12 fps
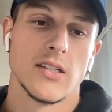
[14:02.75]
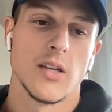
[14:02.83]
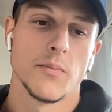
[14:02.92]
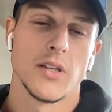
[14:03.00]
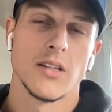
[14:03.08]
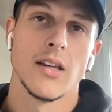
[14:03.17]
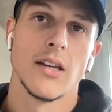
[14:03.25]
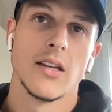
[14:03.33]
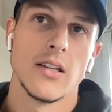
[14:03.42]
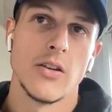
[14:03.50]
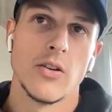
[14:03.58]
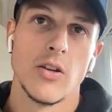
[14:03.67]
and it's something
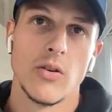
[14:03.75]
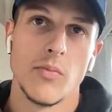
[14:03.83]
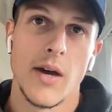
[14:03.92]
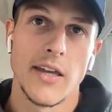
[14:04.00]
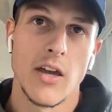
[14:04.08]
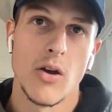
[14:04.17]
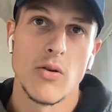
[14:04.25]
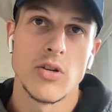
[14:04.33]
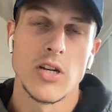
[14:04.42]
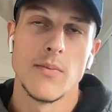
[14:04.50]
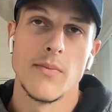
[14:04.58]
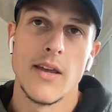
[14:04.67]
that you know my
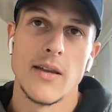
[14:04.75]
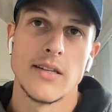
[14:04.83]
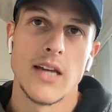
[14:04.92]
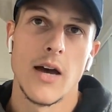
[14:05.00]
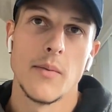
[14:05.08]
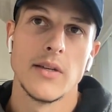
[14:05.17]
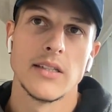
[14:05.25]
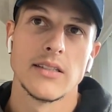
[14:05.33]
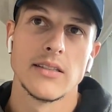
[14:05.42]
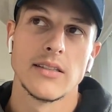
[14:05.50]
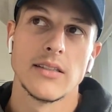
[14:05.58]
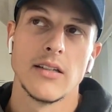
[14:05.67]
coach and, and
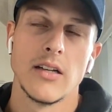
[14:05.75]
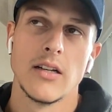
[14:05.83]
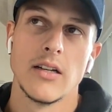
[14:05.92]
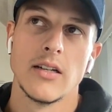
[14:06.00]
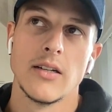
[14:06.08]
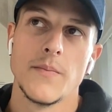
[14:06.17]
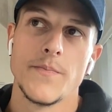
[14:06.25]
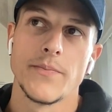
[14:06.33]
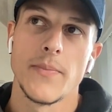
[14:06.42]
Thomas uh,